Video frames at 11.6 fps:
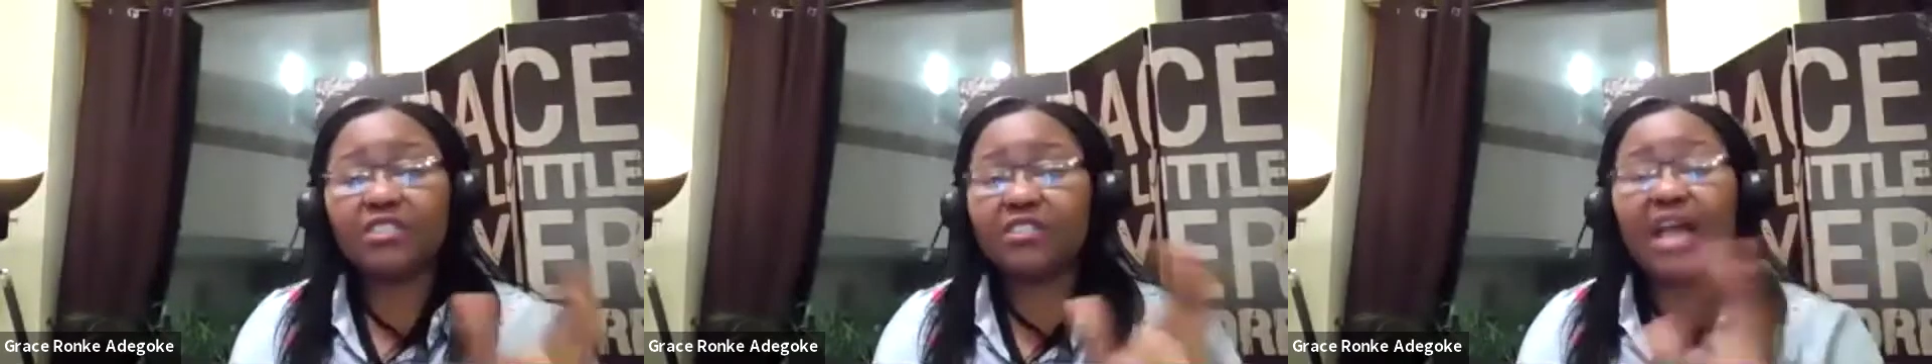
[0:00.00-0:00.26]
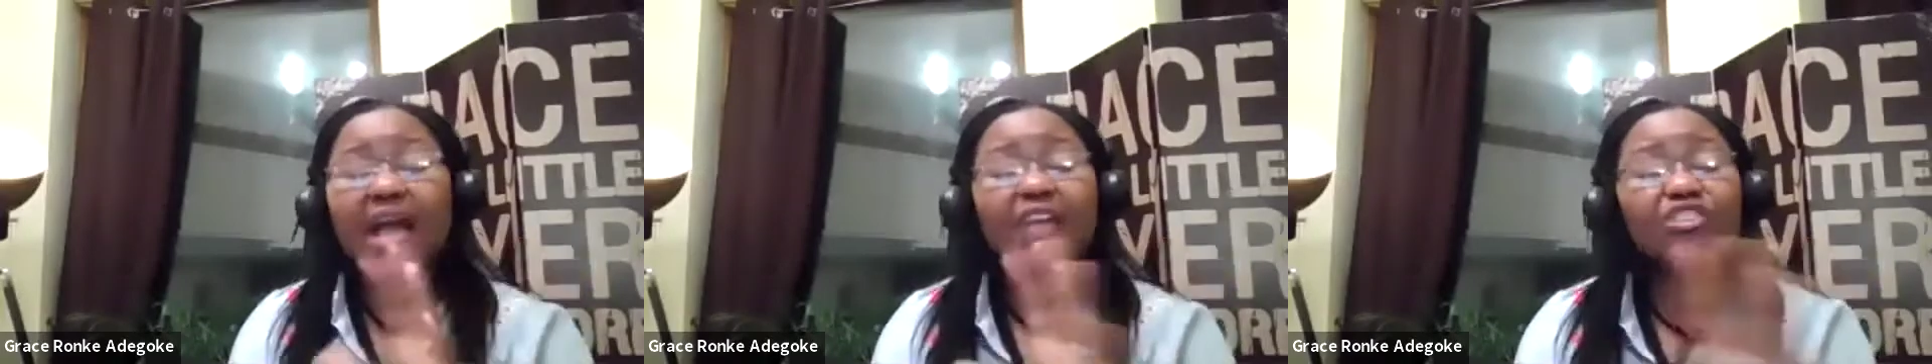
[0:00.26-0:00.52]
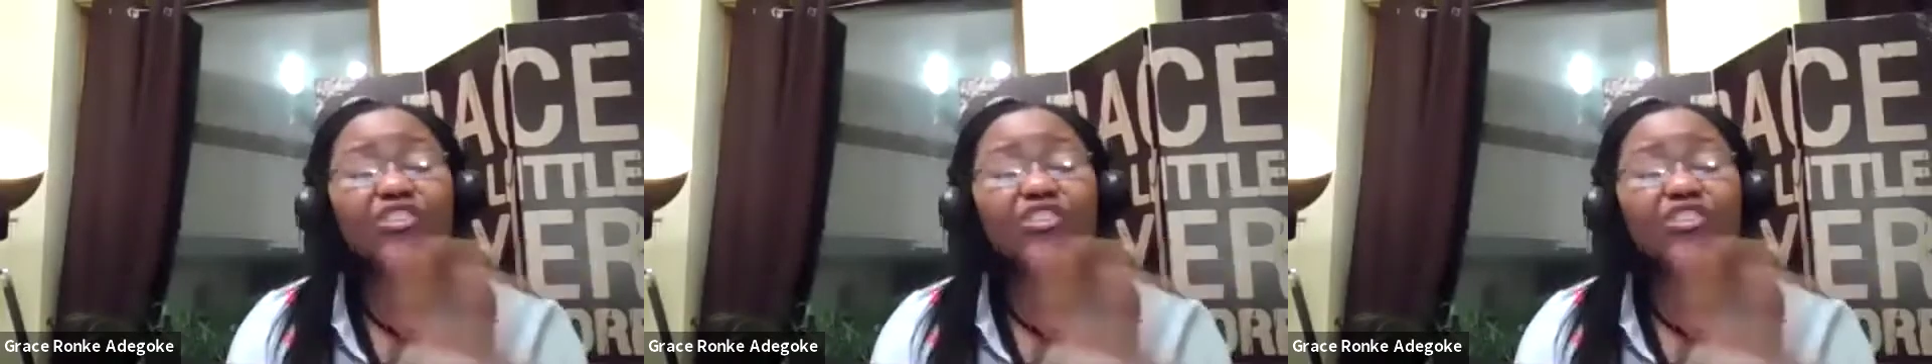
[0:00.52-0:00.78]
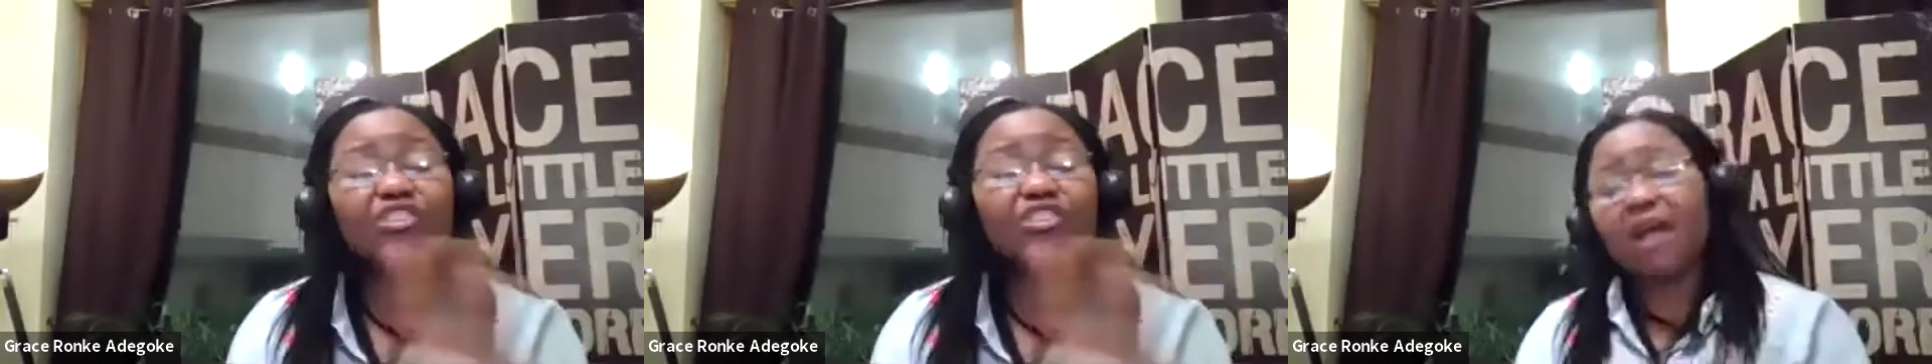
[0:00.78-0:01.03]
actually
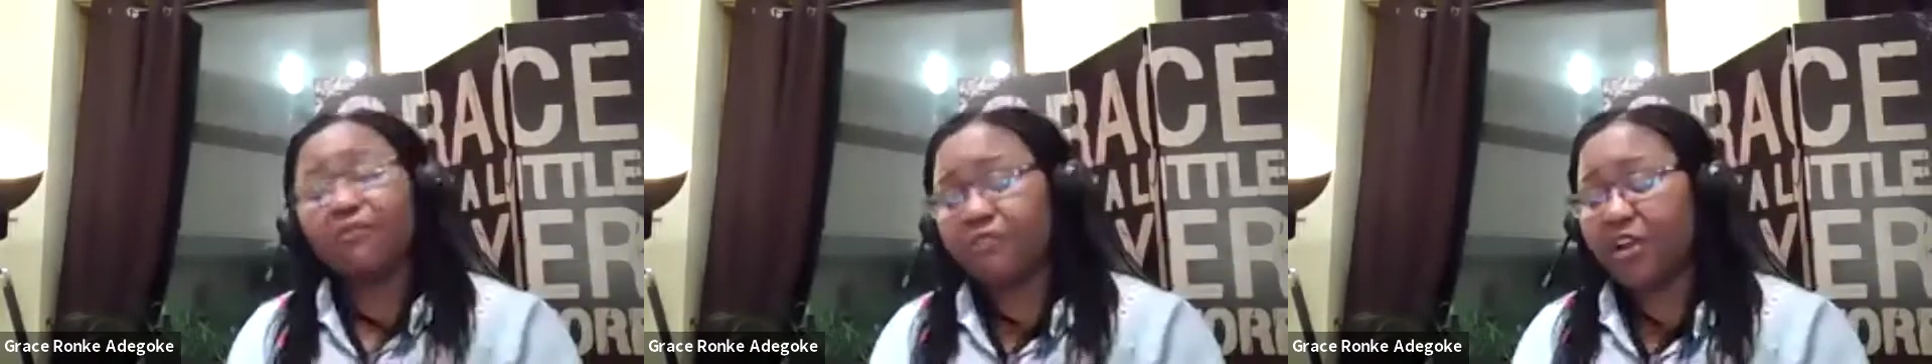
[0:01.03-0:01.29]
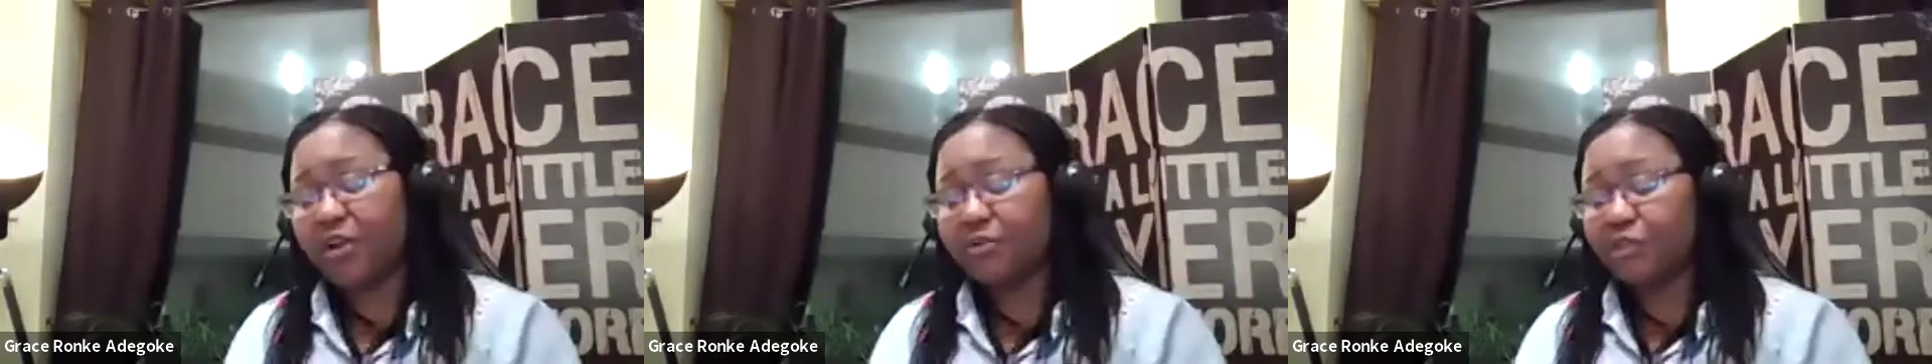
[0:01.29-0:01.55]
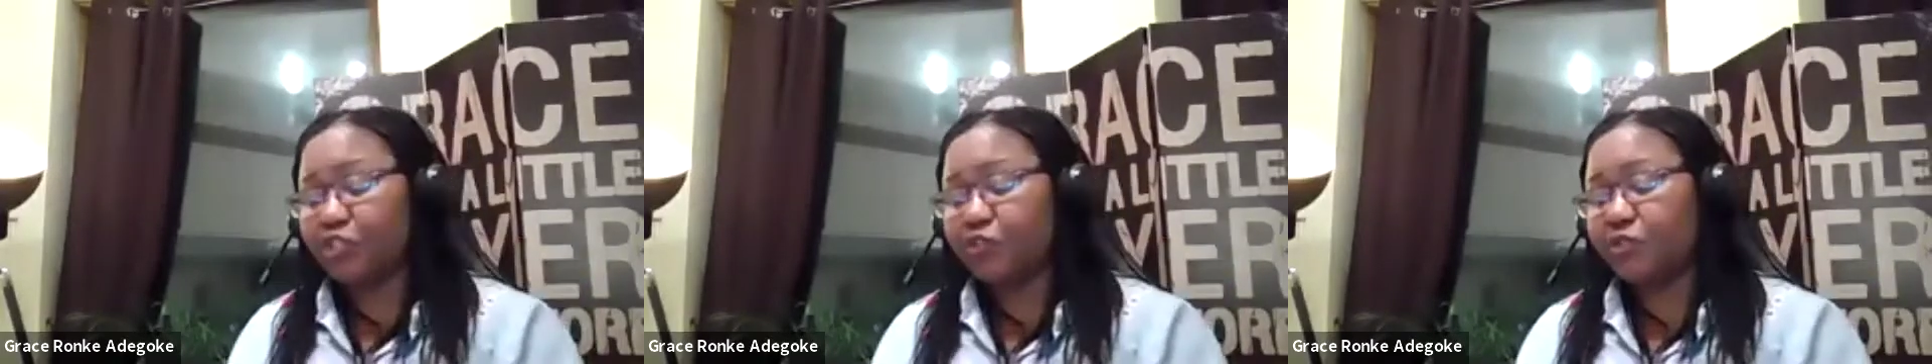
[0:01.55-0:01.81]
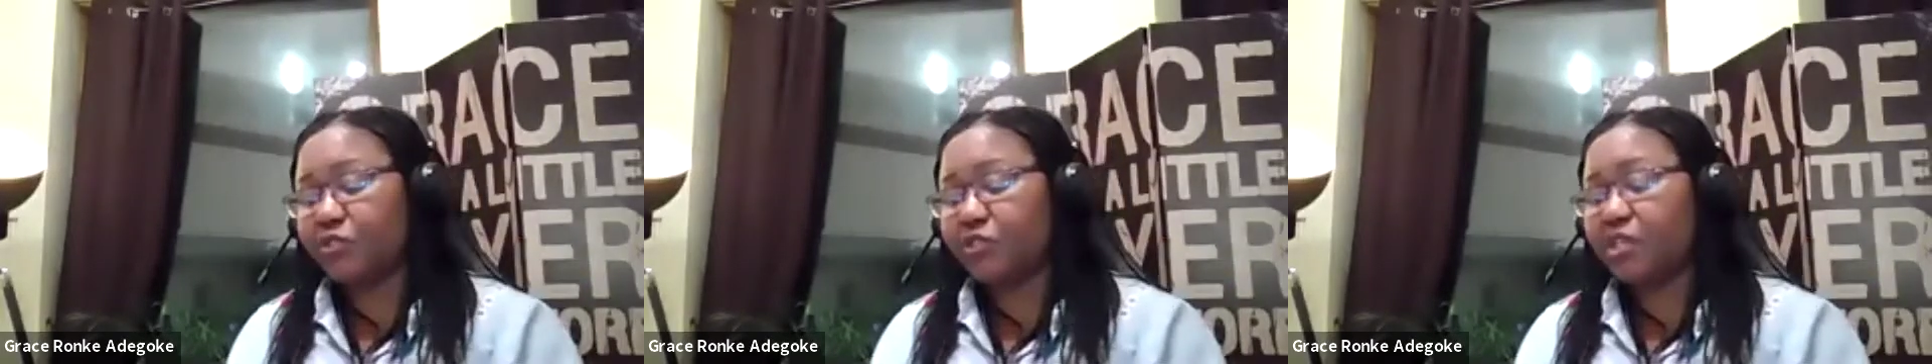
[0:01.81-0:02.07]
from African
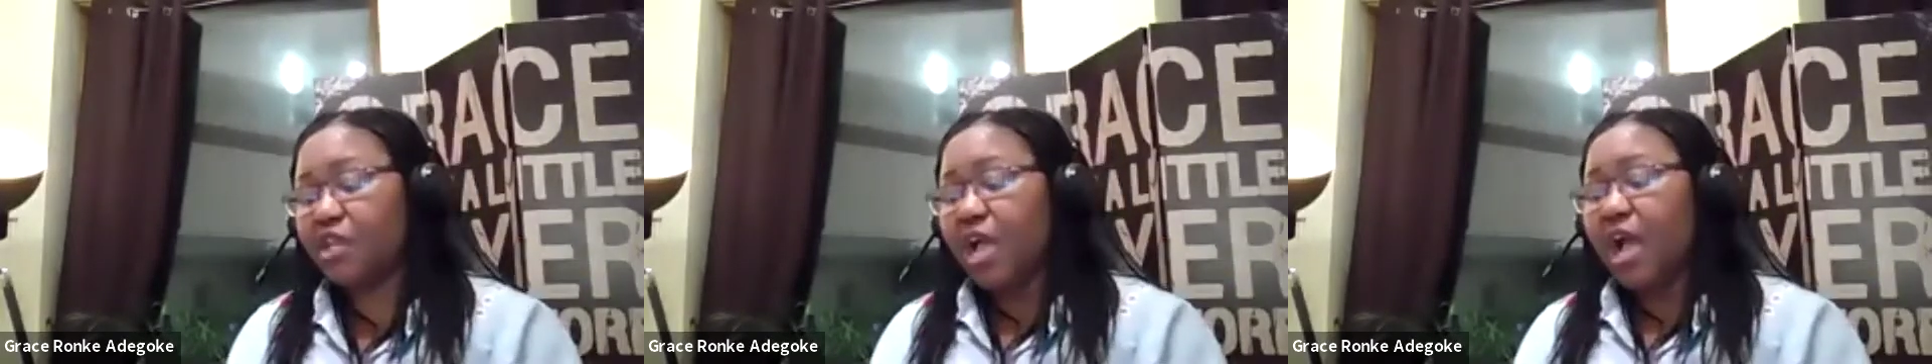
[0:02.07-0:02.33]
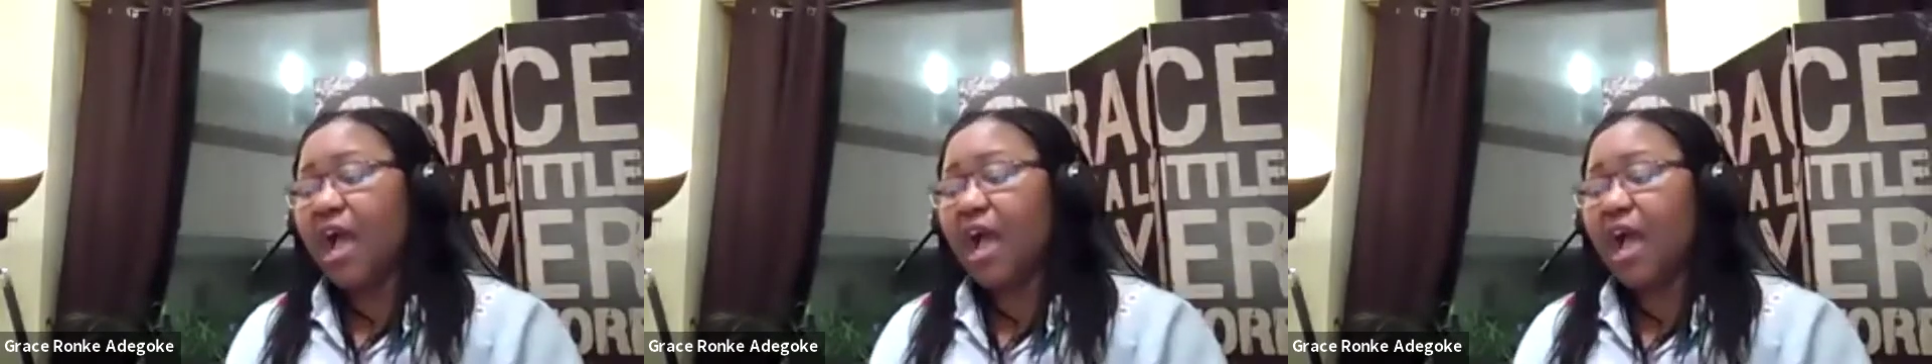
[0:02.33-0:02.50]
regions.